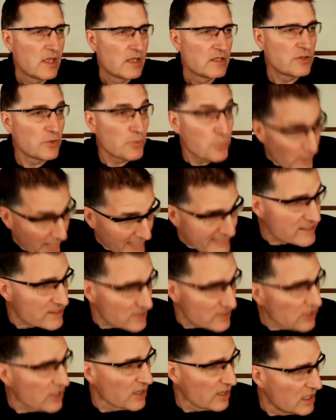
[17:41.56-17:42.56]
to
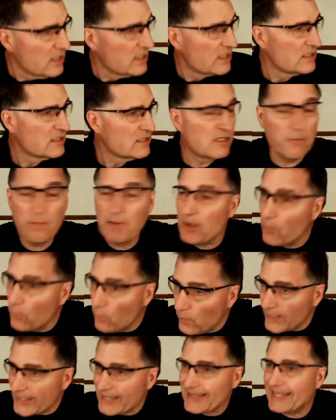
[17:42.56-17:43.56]
wrestle, to be
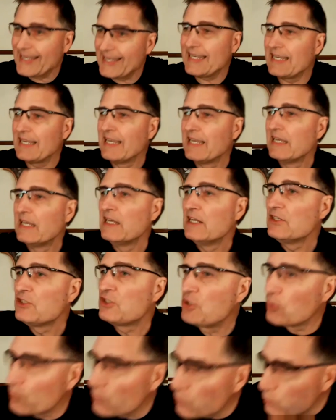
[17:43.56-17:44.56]
willing
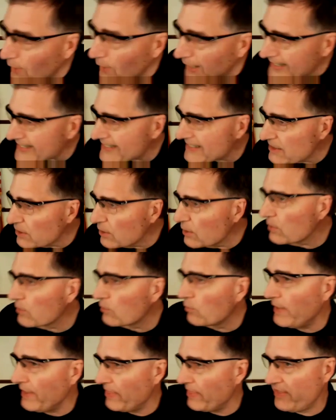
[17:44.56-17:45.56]
to
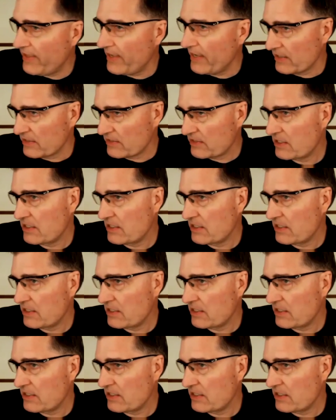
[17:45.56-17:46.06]
wrestle with it.